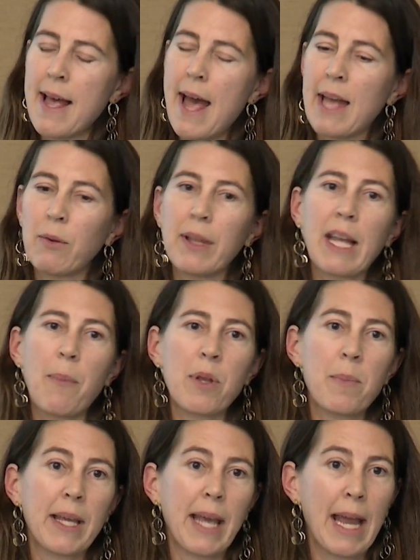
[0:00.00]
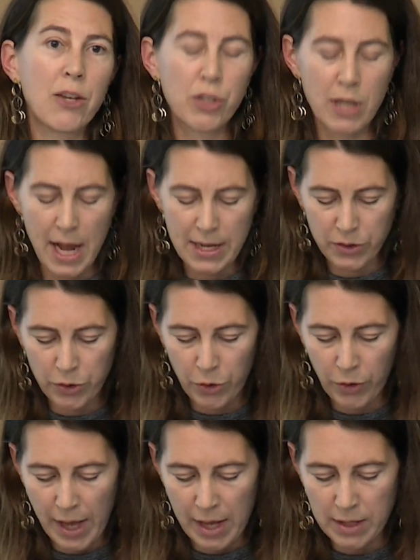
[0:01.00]
and really kept him engaged in high
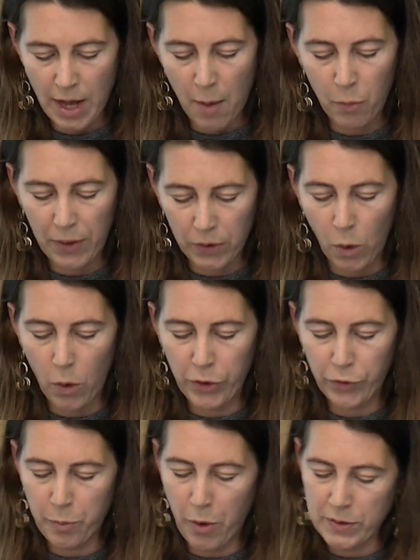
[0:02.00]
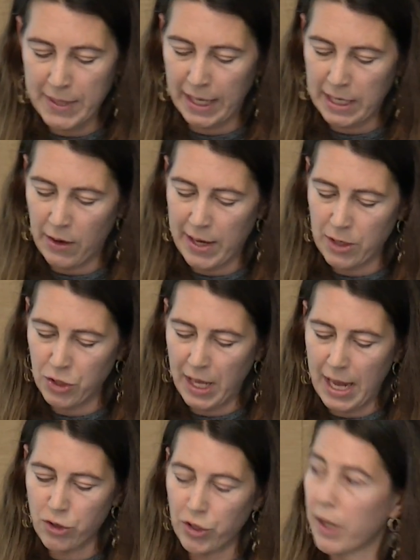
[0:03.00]
school and um, with goals for post secondary
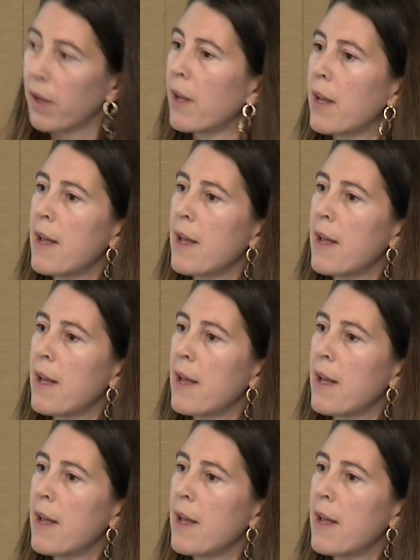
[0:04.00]
education.